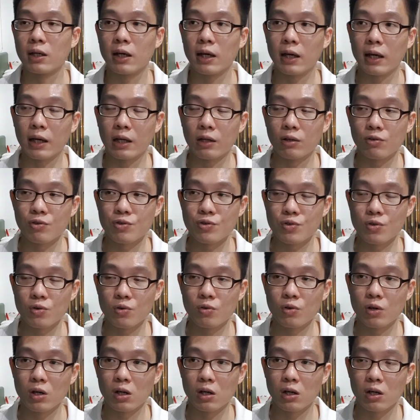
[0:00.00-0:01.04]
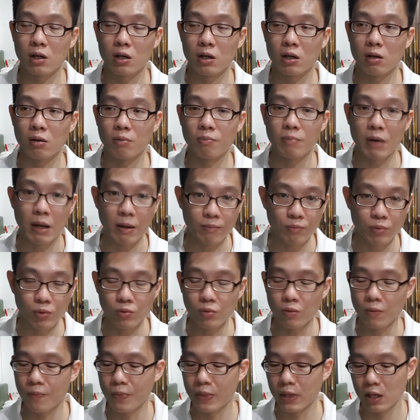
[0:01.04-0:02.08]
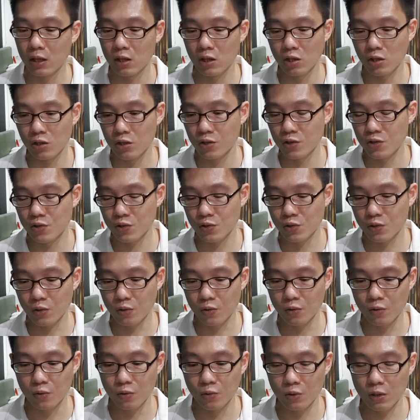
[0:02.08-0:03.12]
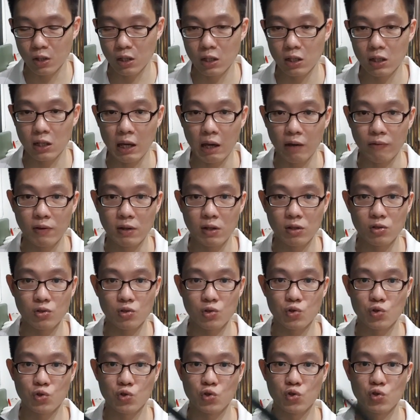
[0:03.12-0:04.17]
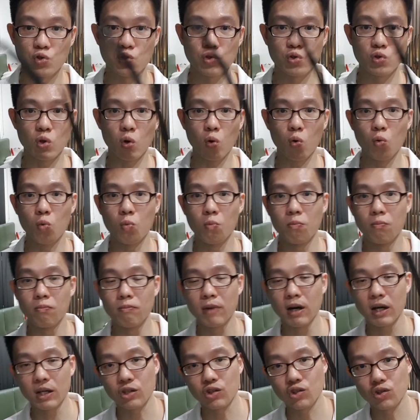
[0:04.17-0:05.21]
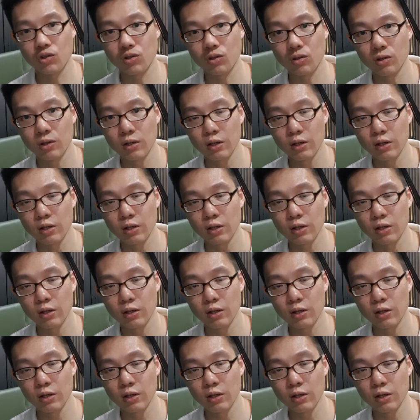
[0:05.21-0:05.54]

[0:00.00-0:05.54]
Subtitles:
and also bamboo. So having so much,